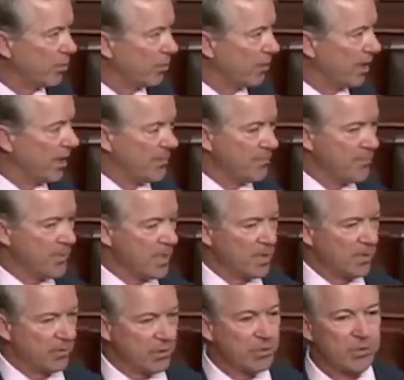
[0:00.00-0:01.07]
program,
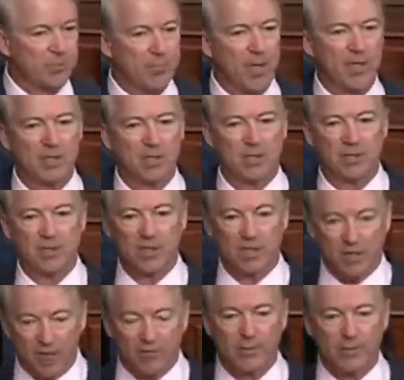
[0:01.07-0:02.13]
this is money that
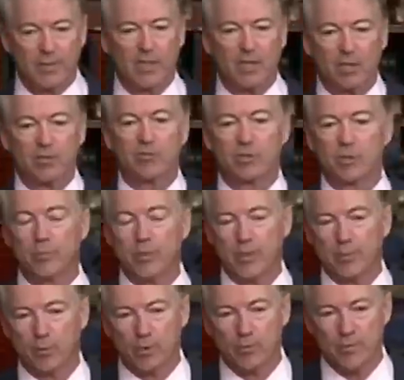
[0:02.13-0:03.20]
the government gives to
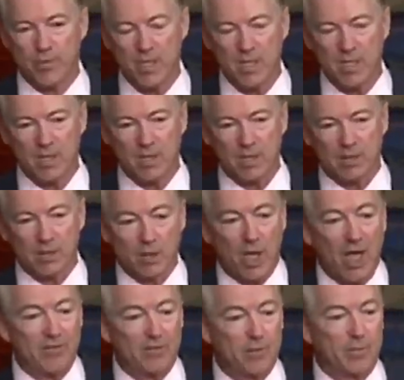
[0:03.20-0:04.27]
people, that
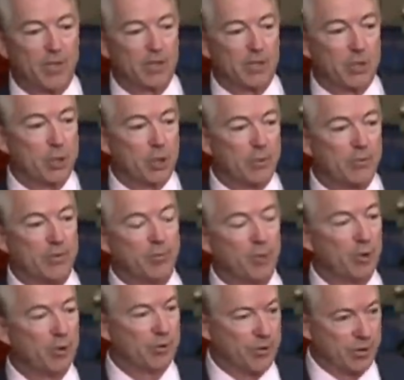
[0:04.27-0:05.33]
you have to be a
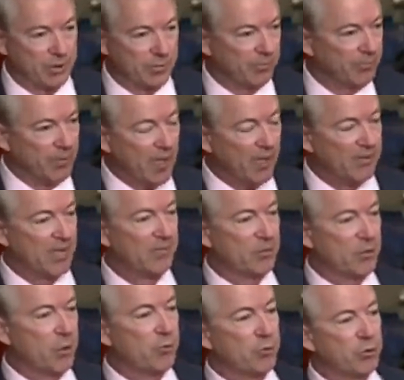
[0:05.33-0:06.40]
legitimate person. You have to
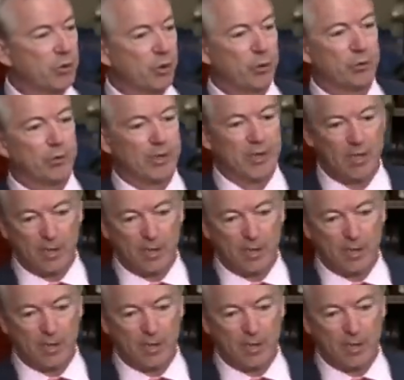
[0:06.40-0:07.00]
have a social security